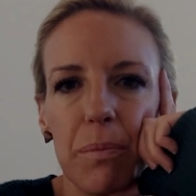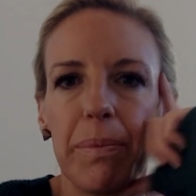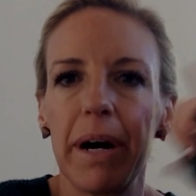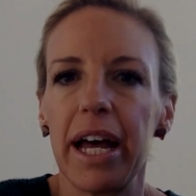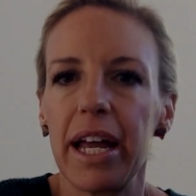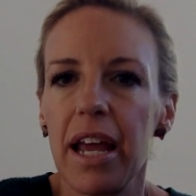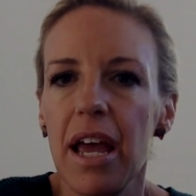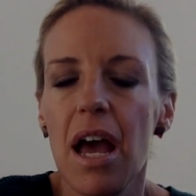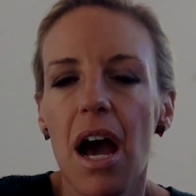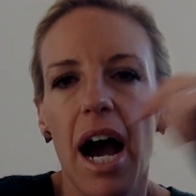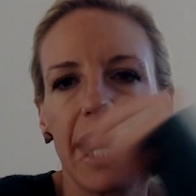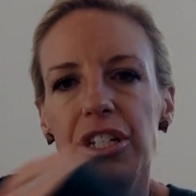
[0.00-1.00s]
But
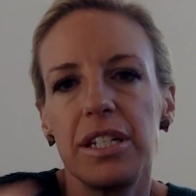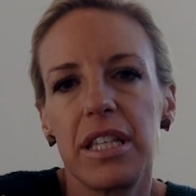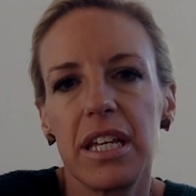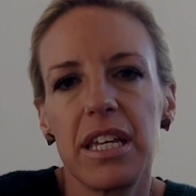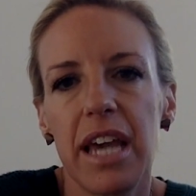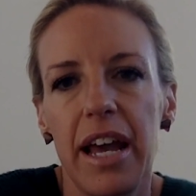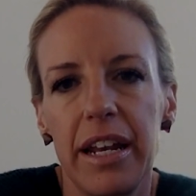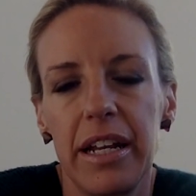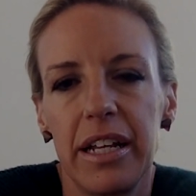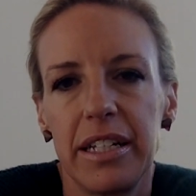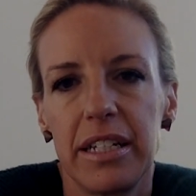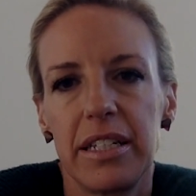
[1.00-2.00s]
I just think
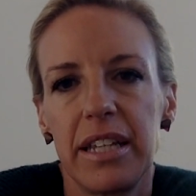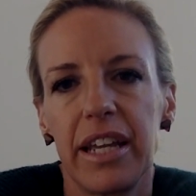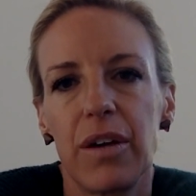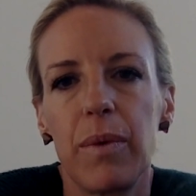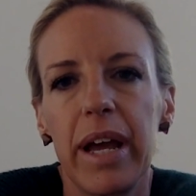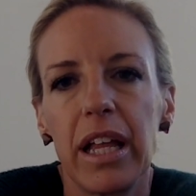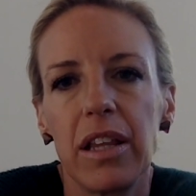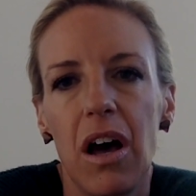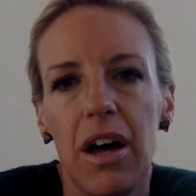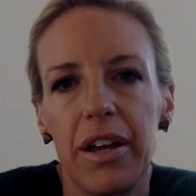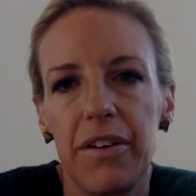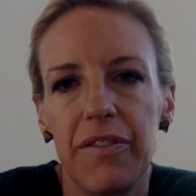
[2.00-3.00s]
Canada did take away a
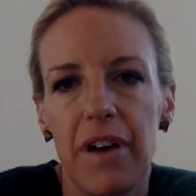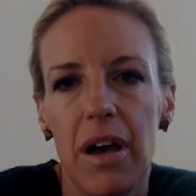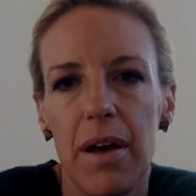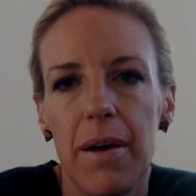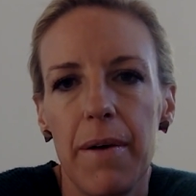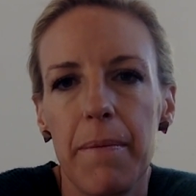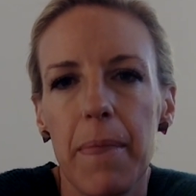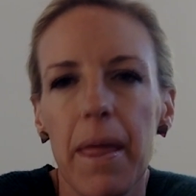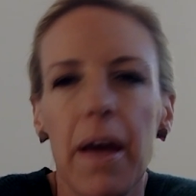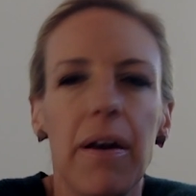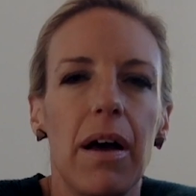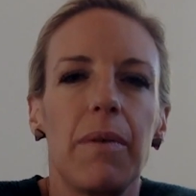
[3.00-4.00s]
lot of. Um, uh,